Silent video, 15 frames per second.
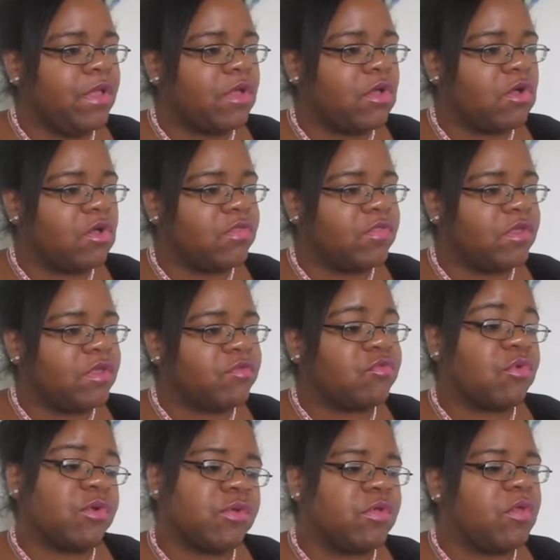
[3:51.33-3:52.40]
Called the
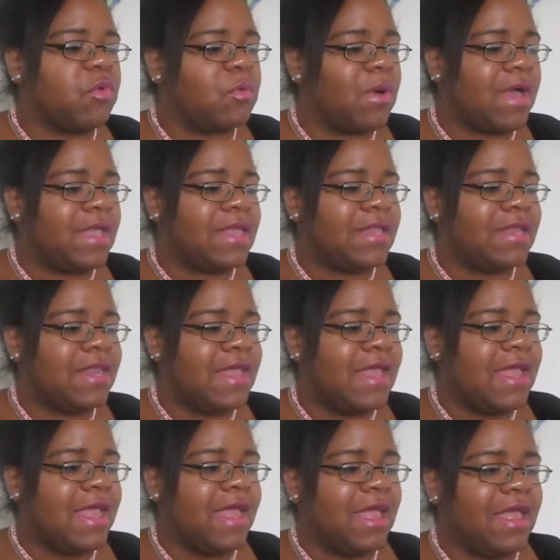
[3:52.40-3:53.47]
Royal Hawaiian.
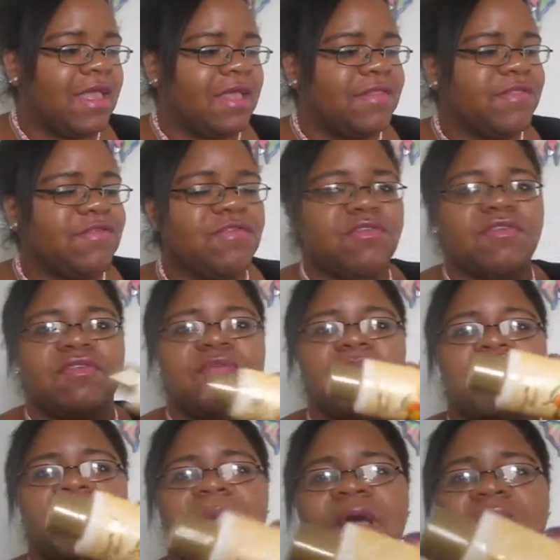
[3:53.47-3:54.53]
And this is just
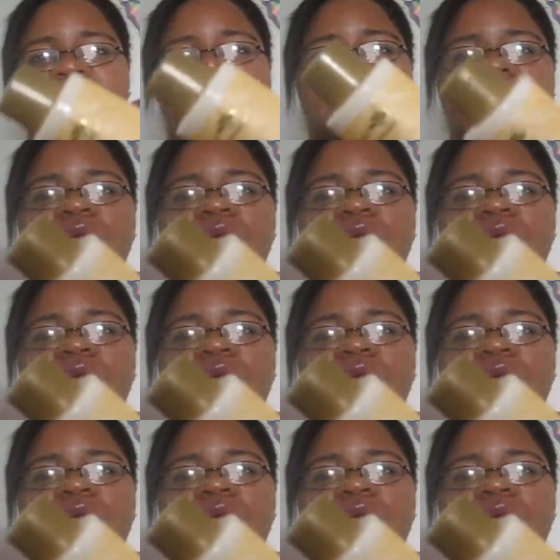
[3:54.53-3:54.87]
papaya